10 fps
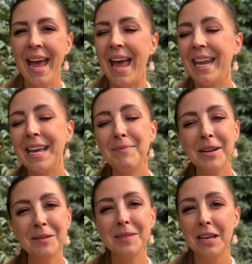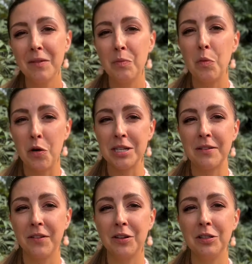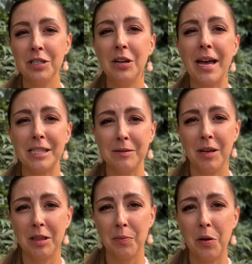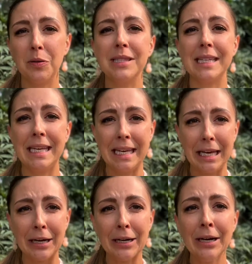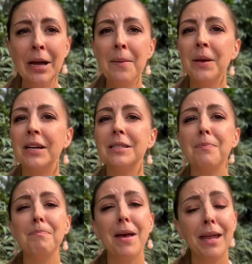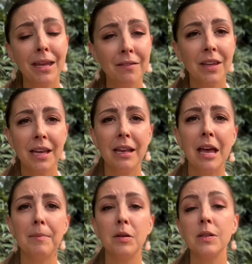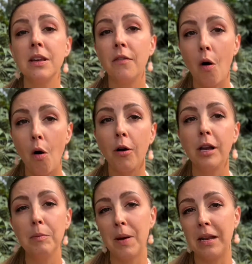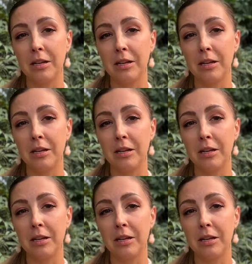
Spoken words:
And it becomes even more difficult to estimate the potency here because many of the cannabinoids have already been